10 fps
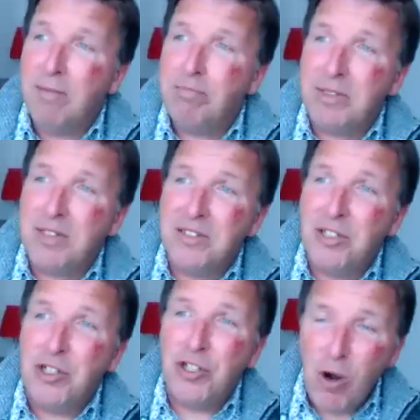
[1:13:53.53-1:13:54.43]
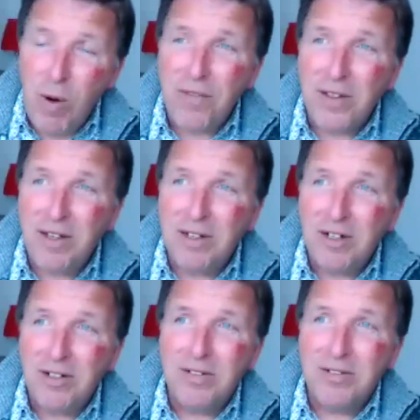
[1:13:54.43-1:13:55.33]
But th- there's no other
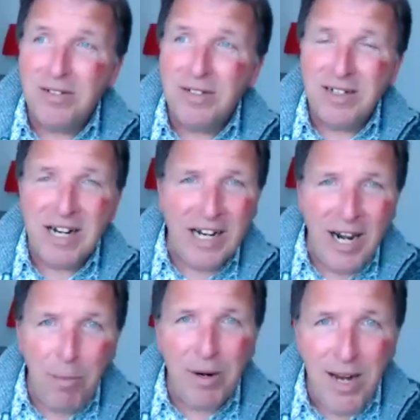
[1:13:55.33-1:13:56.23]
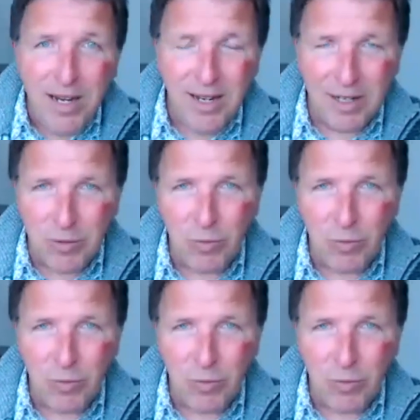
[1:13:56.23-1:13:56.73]
club like it.